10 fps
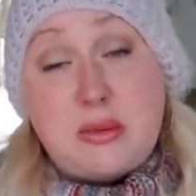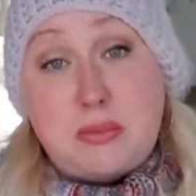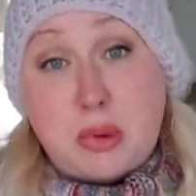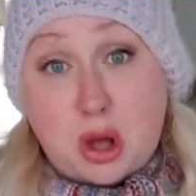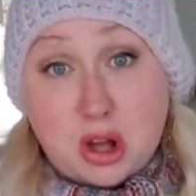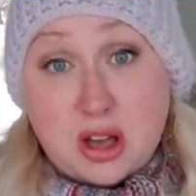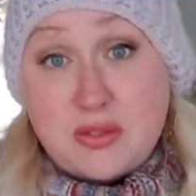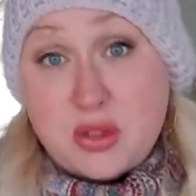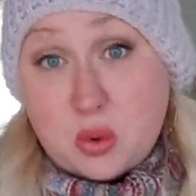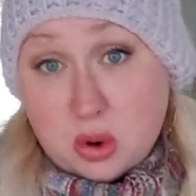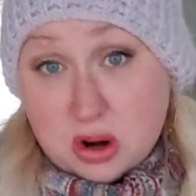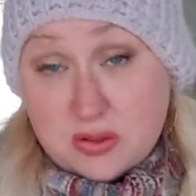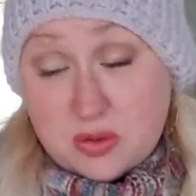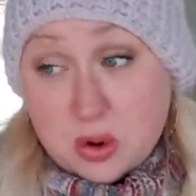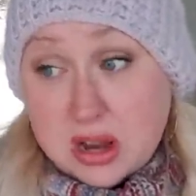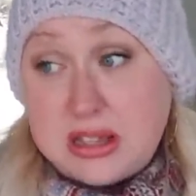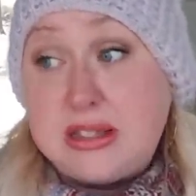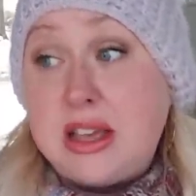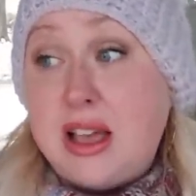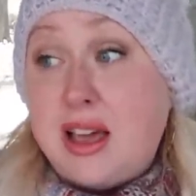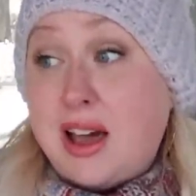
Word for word: the bulk of the work for us